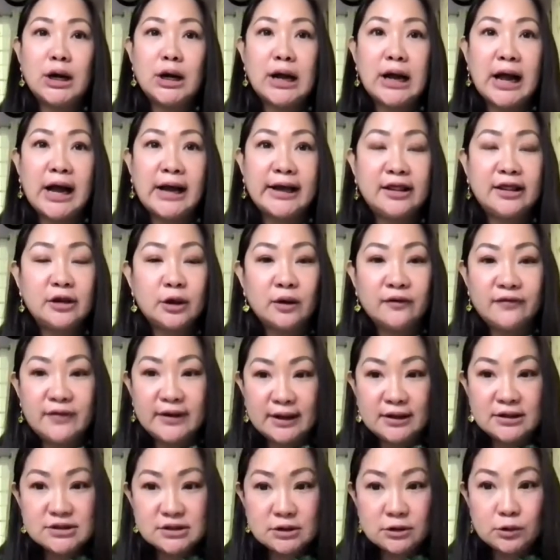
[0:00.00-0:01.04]
either of the
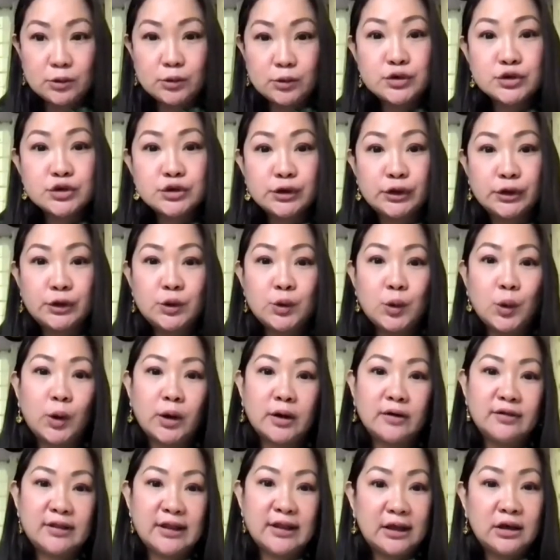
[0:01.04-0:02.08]
institution
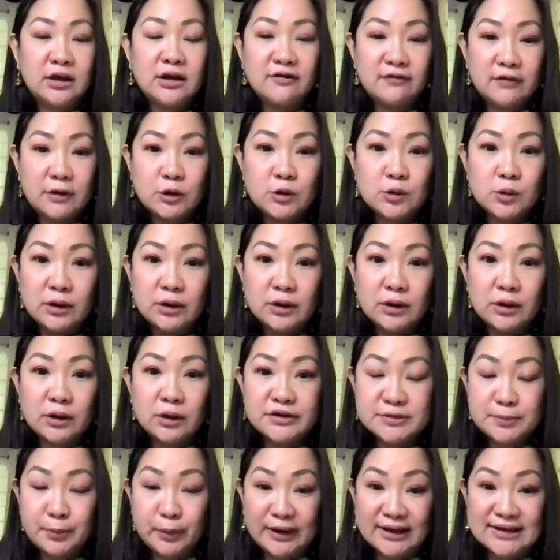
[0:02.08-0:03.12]
or the individuals
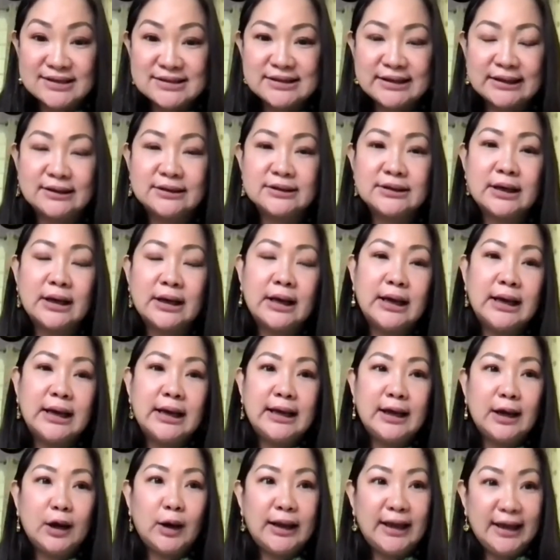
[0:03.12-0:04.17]
present
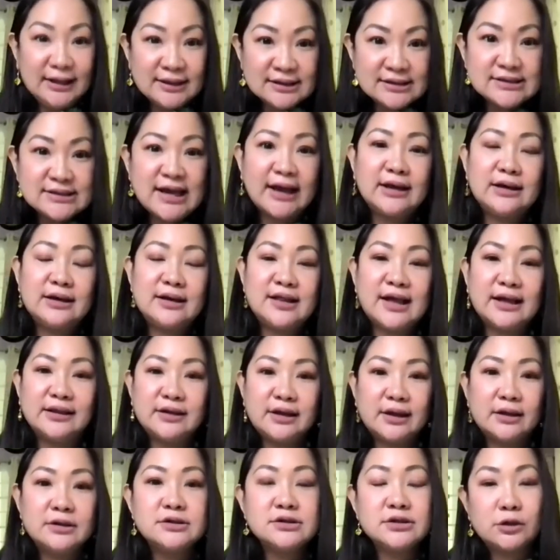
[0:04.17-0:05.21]
inside that
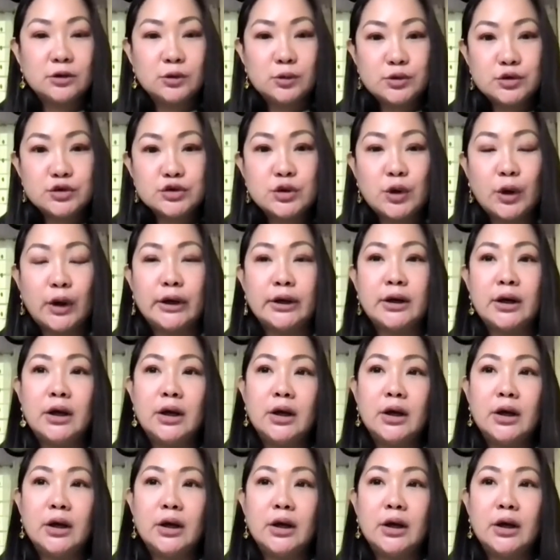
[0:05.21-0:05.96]
institution,